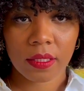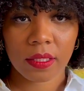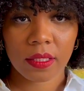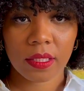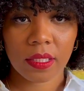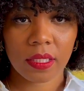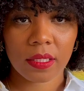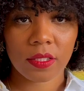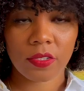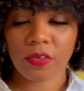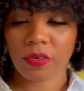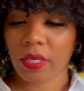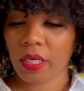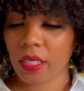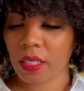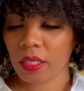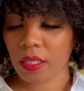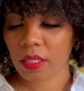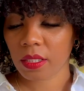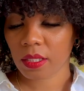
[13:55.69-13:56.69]
see it's
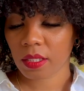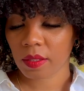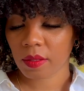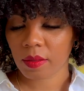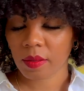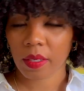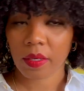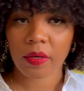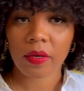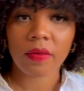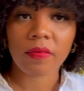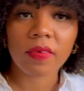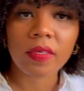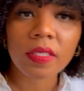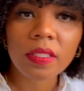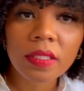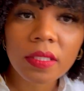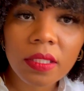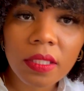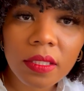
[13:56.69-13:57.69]
green. I don't know if you
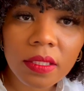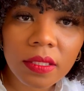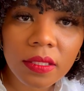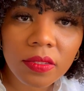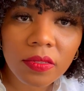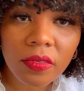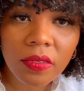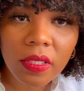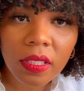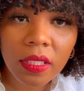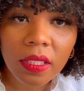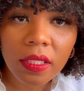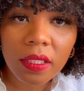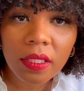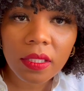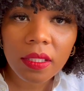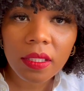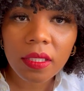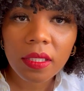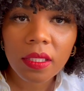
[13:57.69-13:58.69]
can see it, it's green.
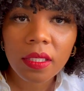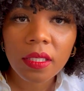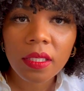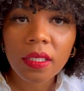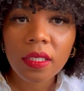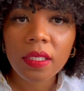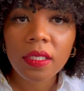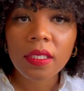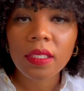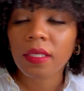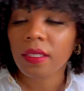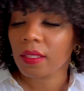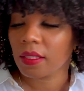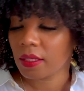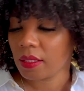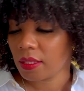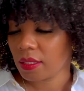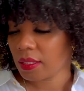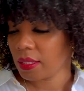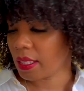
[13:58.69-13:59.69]

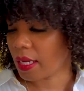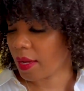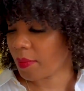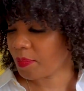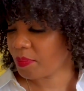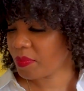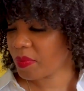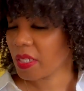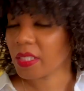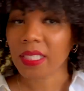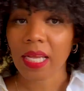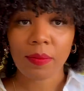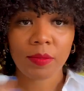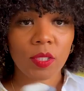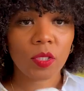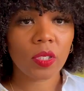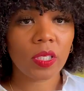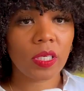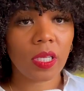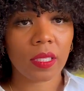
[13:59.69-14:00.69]
Yeah, there's
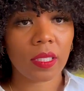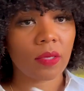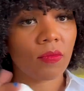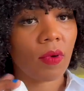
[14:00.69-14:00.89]
absolutely nothing